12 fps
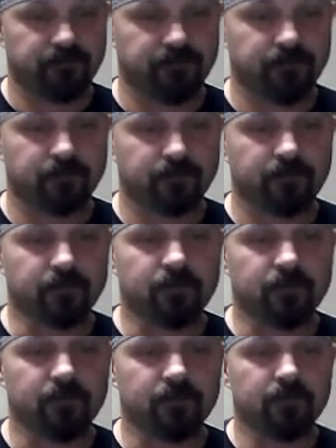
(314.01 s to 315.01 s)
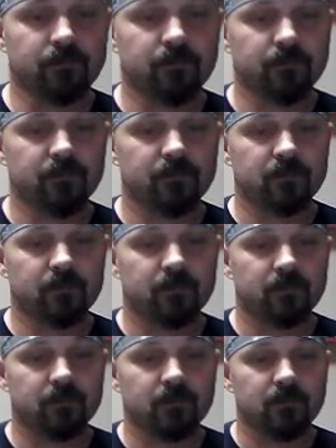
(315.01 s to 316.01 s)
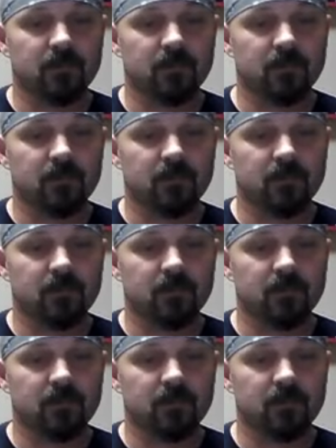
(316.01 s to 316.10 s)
Nobody speaks.